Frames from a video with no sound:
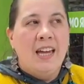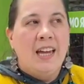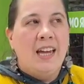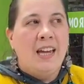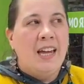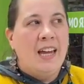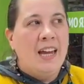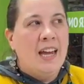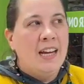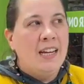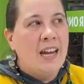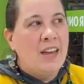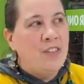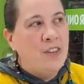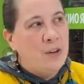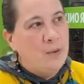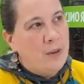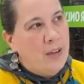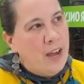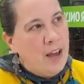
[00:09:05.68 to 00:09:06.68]
And I
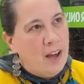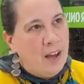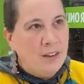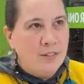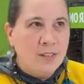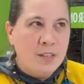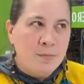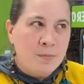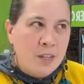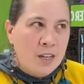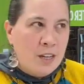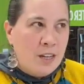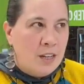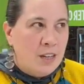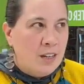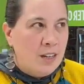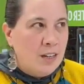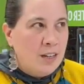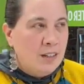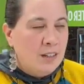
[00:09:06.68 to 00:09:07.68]
think we have
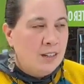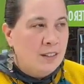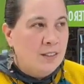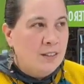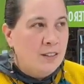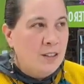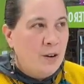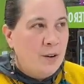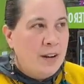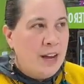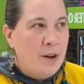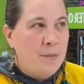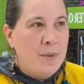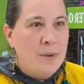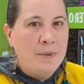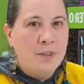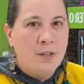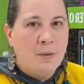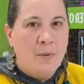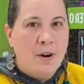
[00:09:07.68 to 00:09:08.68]
something going out
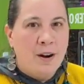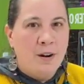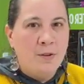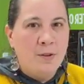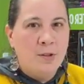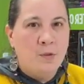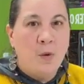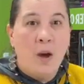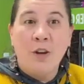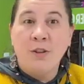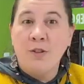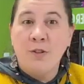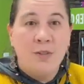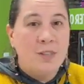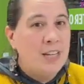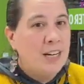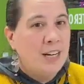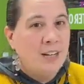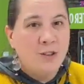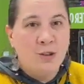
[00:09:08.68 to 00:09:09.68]
maybe tomorrow as well. You'll
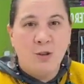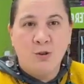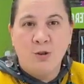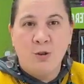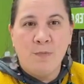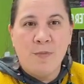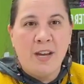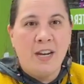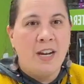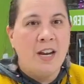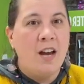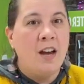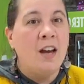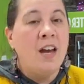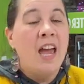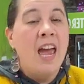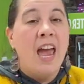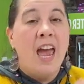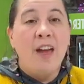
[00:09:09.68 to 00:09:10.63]
see it on social media.